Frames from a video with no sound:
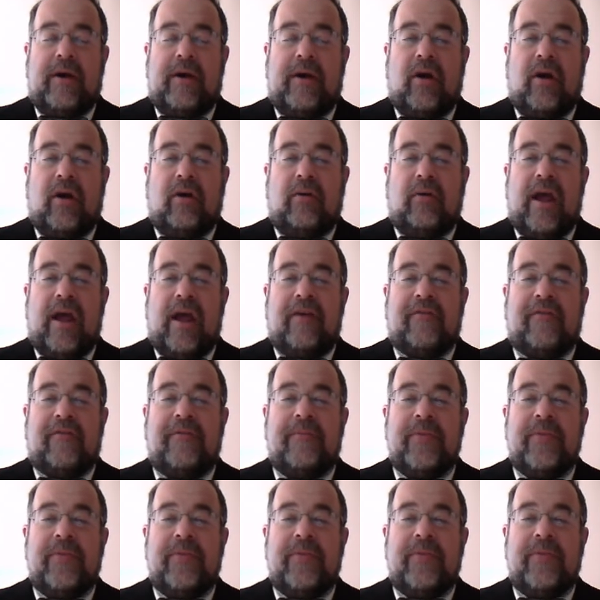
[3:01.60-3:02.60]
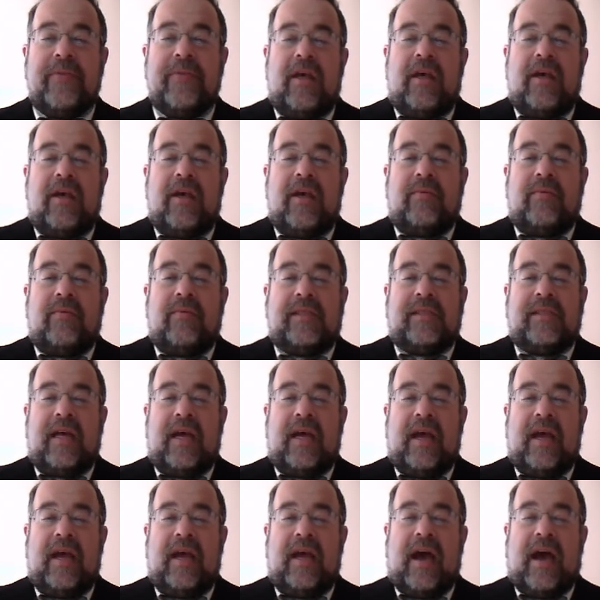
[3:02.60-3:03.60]
paragraph, we
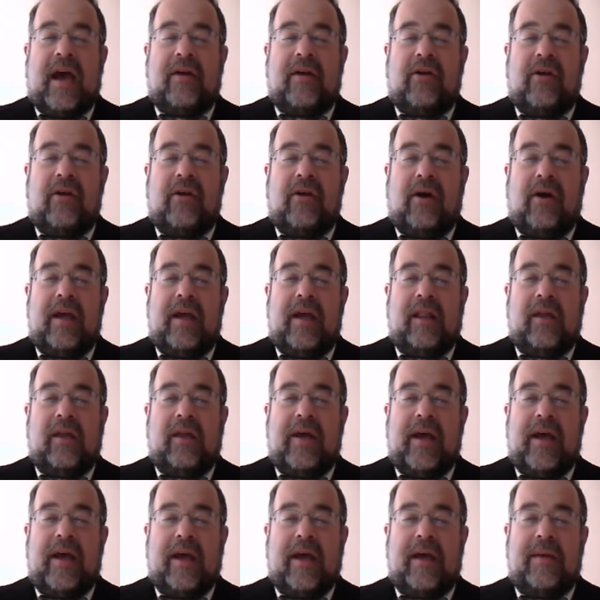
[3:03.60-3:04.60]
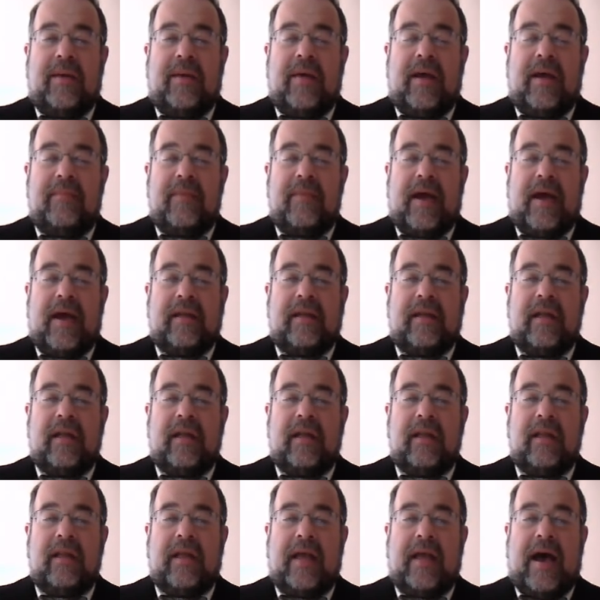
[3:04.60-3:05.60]
say, Adonai Elohechem Emet.
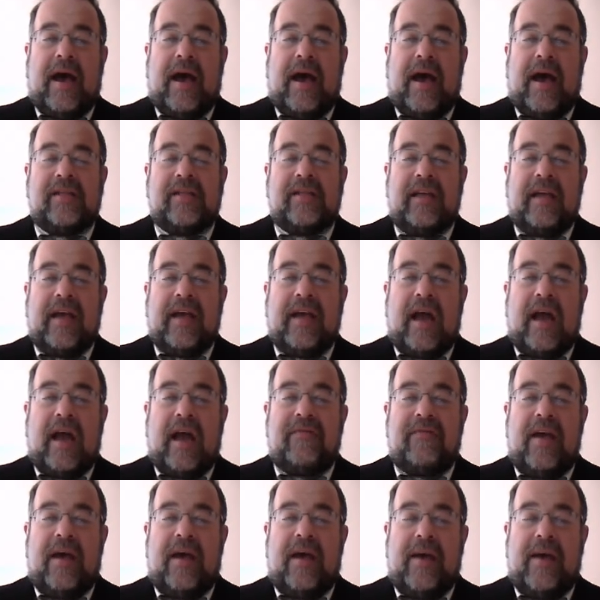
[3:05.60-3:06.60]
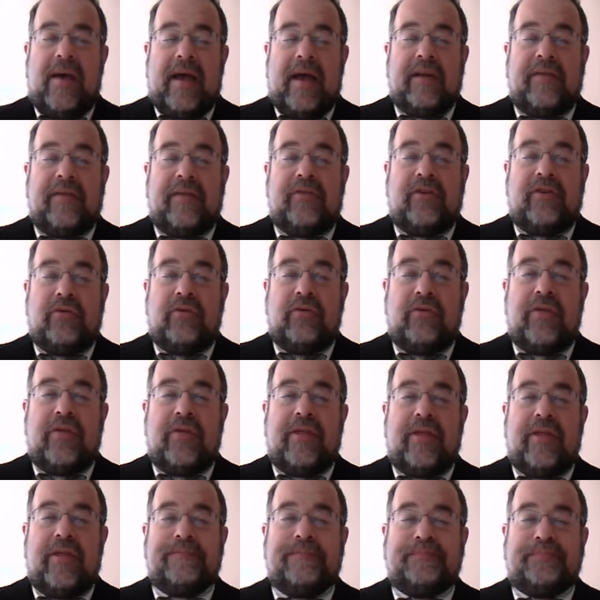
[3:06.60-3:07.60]
God is the God of Emet, of
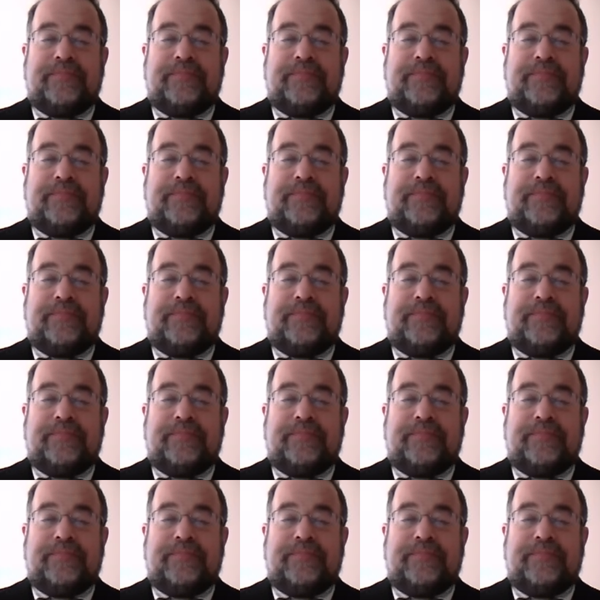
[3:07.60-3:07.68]
truth.